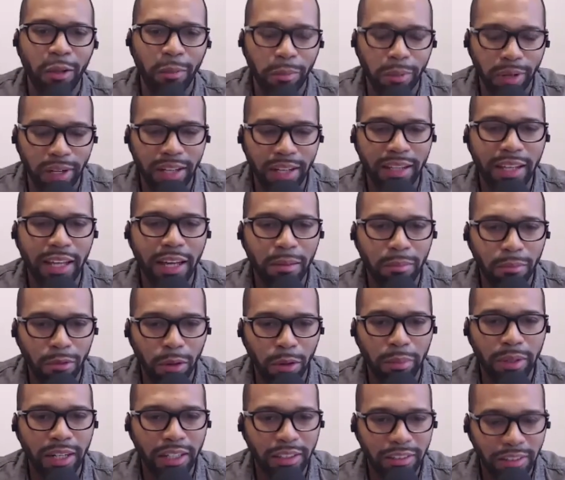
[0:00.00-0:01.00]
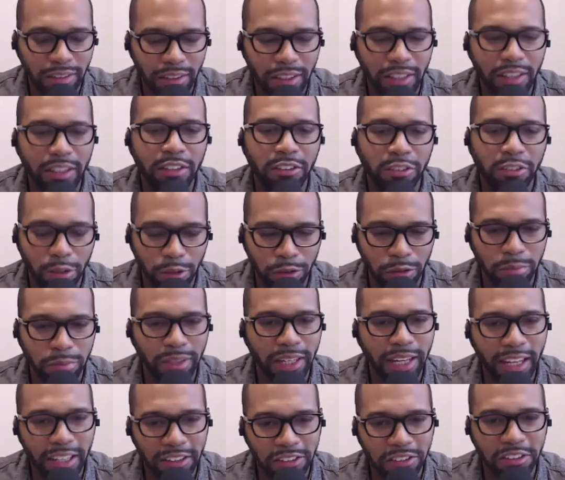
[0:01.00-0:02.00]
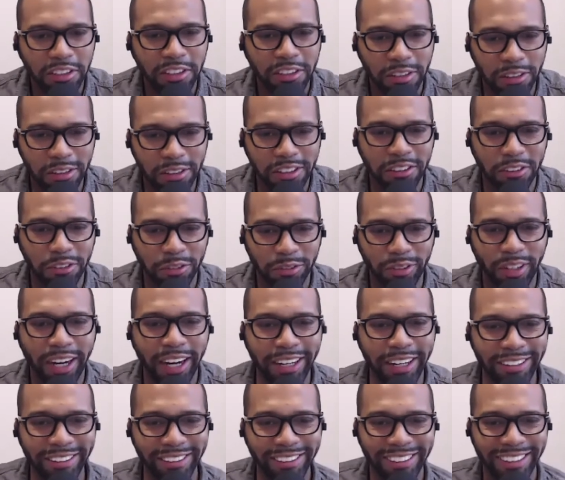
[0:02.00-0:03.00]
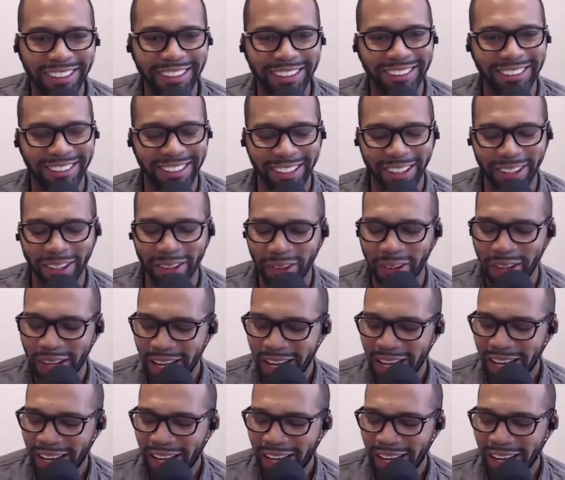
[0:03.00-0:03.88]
But at that moment, I said, let's throw some gasoline on this fire and let's go.